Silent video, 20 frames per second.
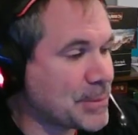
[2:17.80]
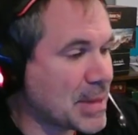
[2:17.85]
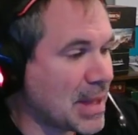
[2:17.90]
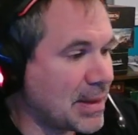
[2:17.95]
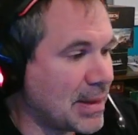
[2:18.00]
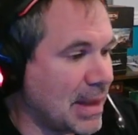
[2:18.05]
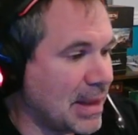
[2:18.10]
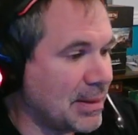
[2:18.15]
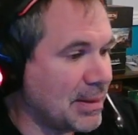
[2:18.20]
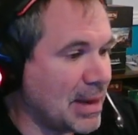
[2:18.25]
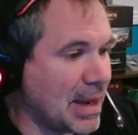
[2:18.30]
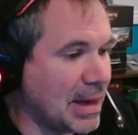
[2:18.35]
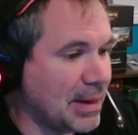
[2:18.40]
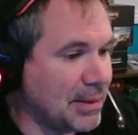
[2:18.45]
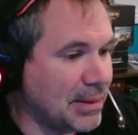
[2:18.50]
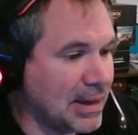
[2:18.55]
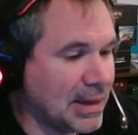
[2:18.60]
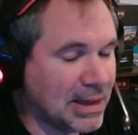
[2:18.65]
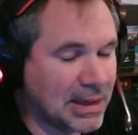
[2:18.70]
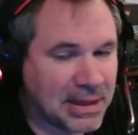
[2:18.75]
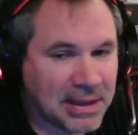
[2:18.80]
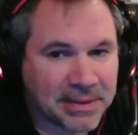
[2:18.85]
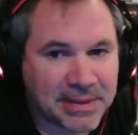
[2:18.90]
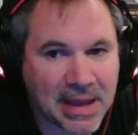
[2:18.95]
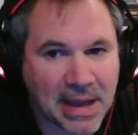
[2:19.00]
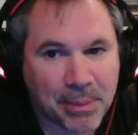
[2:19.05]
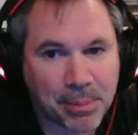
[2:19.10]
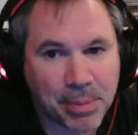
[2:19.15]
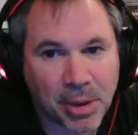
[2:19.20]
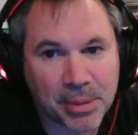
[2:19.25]
and get
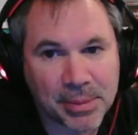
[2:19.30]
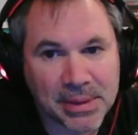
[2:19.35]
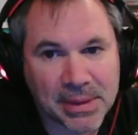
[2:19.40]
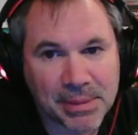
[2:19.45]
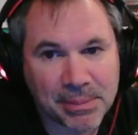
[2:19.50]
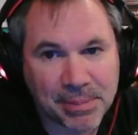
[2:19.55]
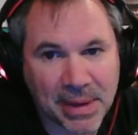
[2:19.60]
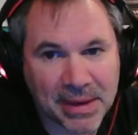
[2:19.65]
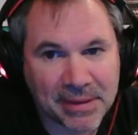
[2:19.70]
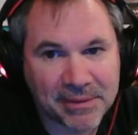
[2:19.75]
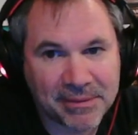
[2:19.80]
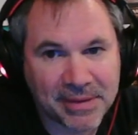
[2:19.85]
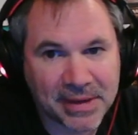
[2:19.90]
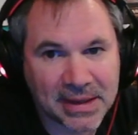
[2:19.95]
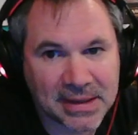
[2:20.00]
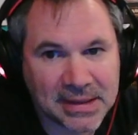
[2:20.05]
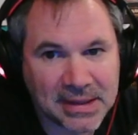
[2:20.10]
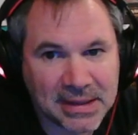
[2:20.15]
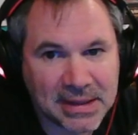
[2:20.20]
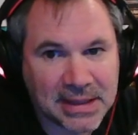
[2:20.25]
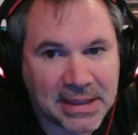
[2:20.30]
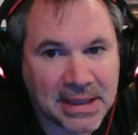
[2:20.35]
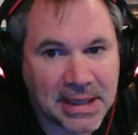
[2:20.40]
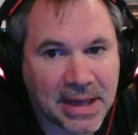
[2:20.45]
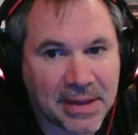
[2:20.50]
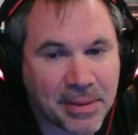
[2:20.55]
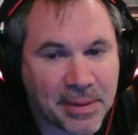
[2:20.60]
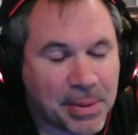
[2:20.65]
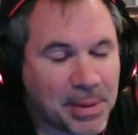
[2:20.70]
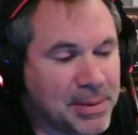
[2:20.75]
that permanent benefit. And
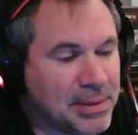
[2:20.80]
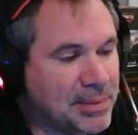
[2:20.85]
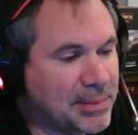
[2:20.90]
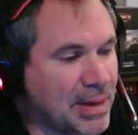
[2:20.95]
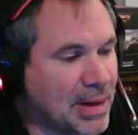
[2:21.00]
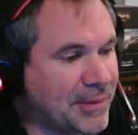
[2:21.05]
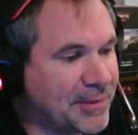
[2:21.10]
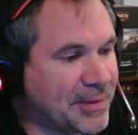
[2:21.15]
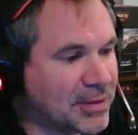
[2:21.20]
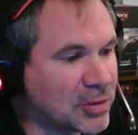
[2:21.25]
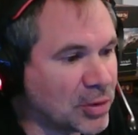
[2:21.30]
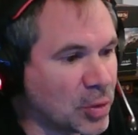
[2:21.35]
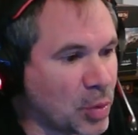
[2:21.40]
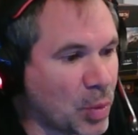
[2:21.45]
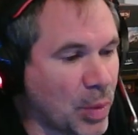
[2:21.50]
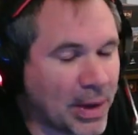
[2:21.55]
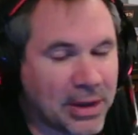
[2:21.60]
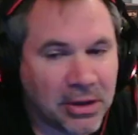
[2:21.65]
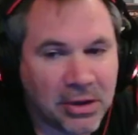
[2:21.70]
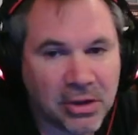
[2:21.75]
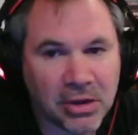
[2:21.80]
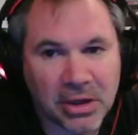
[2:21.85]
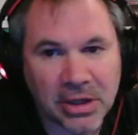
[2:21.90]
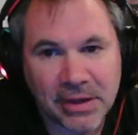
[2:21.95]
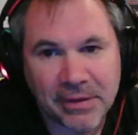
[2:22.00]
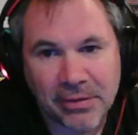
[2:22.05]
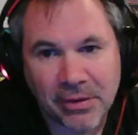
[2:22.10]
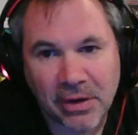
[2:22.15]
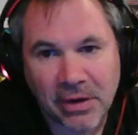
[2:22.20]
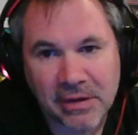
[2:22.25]
the permanent benefits are quite good.
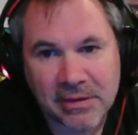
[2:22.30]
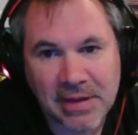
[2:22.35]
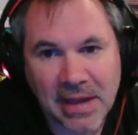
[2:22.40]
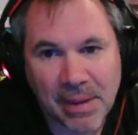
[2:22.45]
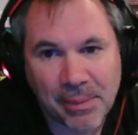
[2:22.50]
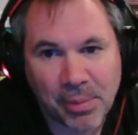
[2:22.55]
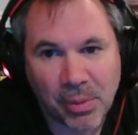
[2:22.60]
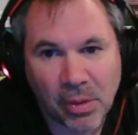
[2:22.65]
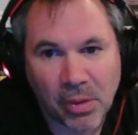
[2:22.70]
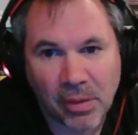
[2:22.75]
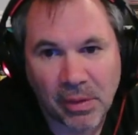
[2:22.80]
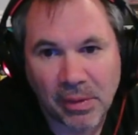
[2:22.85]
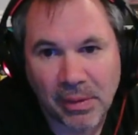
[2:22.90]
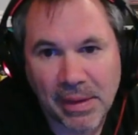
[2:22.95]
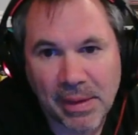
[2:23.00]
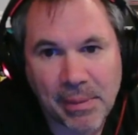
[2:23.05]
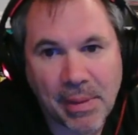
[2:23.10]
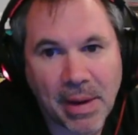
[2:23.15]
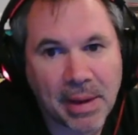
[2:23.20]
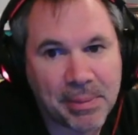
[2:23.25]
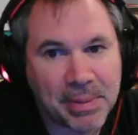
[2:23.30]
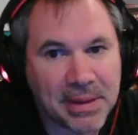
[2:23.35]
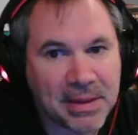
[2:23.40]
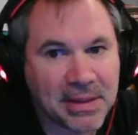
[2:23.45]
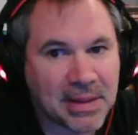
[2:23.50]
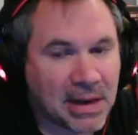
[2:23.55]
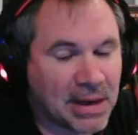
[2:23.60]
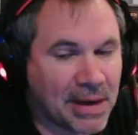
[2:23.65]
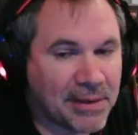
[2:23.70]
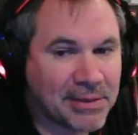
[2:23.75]
For example, it might be
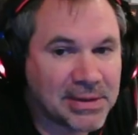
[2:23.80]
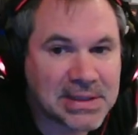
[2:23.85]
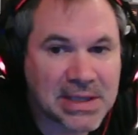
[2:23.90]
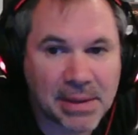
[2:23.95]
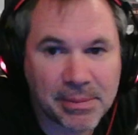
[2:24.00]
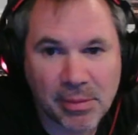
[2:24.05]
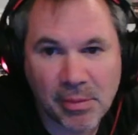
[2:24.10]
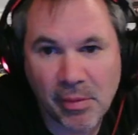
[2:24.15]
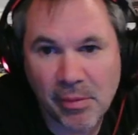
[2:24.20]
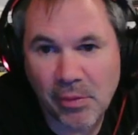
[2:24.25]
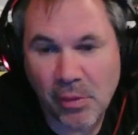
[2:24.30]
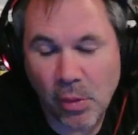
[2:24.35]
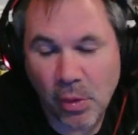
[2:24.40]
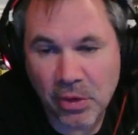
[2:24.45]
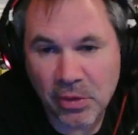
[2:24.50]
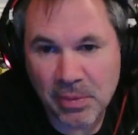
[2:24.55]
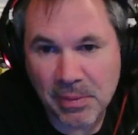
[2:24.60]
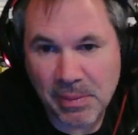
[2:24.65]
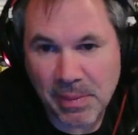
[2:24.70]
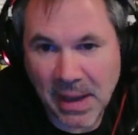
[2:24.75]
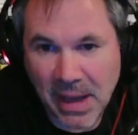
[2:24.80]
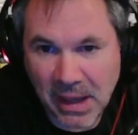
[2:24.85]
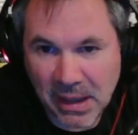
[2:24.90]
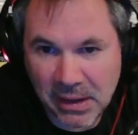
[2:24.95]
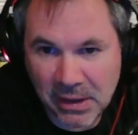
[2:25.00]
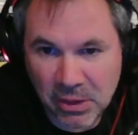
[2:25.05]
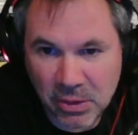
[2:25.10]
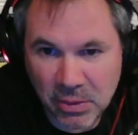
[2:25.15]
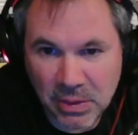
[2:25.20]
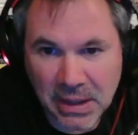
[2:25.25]
that every time you move a horseman back,
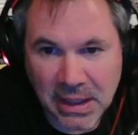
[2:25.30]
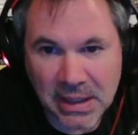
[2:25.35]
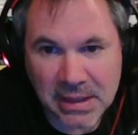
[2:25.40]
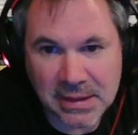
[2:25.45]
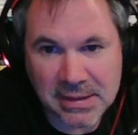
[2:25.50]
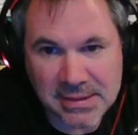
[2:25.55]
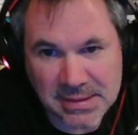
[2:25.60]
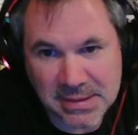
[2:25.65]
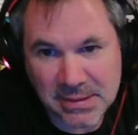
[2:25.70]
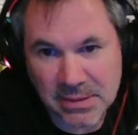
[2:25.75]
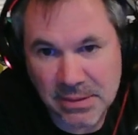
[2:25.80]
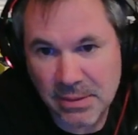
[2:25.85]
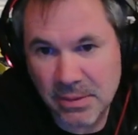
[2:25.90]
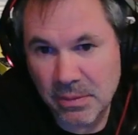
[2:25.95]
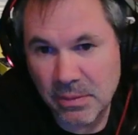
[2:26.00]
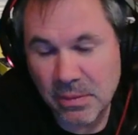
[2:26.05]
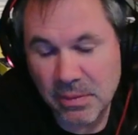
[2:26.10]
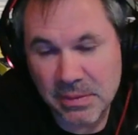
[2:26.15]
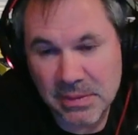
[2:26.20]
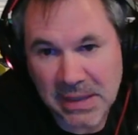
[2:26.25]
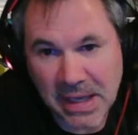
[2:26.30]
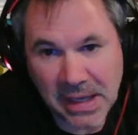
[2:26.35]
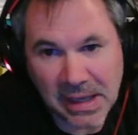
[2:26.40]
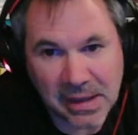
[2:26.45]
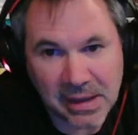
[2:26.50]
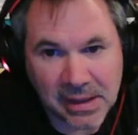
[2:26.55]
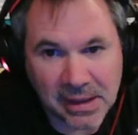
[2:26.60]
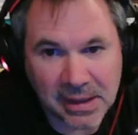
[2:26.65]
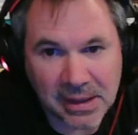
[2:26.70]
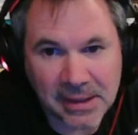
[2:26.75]
you get to take